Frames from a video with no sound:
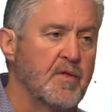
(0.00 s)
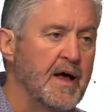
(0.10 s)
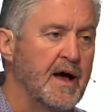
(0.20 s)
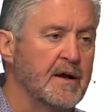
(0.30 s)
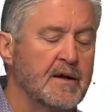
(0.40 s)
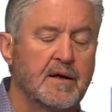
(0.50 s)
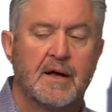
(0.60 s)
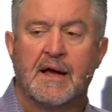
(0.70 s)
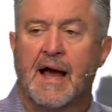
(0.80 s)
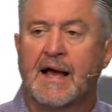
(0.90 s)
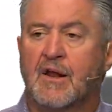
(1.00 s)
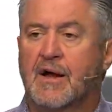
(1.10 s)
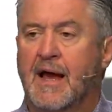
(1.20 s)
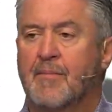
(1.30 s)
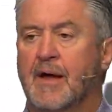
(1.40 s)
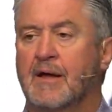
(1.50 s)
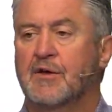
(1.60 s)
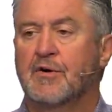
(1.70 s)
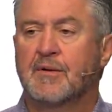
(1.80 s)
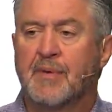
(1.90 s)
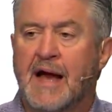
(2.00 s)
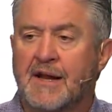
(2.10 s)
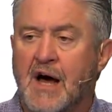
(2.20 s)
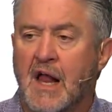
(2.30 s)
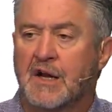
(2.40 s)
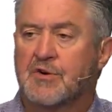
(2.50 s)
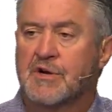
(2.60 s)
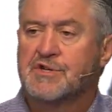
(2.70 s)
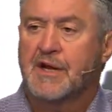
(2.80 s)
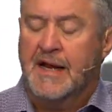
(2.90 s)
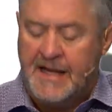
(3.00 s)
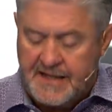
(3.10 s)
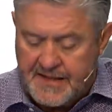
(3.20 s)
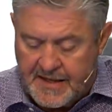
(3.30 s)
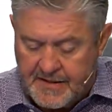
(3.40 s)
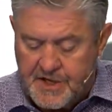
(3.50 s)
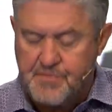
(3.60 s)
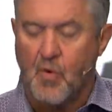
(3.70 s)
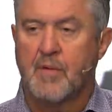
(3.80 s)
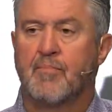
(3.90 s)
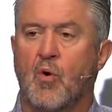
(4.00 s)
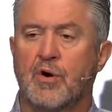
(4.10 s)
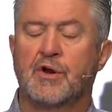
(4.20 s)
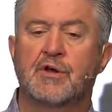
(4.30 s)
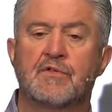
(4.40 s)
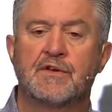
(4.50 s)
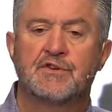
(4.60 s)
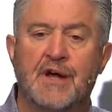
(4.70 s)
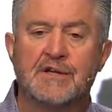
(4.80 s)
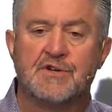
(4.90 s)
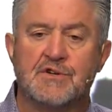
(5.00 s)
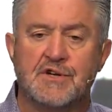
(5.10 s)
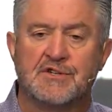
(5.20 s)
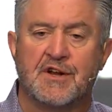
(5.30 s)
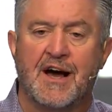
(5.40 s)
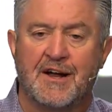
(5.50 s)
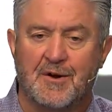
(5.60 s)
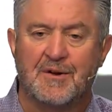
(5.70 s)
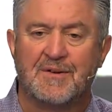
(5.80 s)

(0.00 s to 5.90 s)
with that. Hey, look at me. You can be idolatrous. Anything that's more important to you than Jesus is an idol.